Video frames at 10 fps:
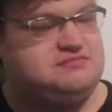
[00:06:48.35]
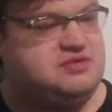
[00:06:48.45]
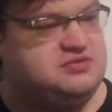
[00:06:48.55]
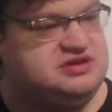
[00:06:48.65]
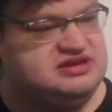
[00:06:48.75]

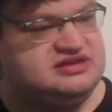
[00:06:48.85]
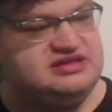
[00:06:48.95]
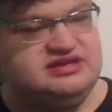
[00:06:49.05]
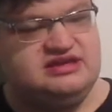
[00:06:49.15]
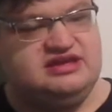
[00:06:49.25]
Mona.
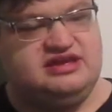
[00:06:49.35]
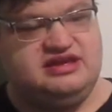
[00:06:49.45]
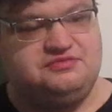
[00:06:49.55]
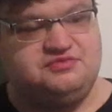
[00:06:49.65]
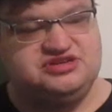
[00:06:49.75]

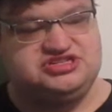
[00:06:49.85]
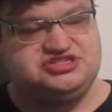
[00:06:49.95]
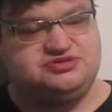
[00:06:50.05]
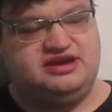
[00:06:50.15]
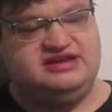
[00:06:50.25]
And when she
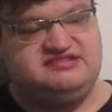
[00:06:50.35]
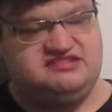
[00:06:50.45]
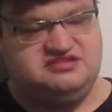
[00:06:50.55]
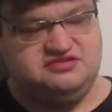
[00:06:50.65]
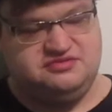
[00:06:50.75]
tries
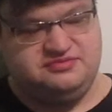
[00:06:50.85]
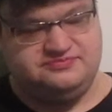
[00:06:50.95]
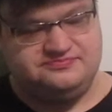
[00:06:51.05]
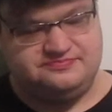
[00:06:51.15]
to,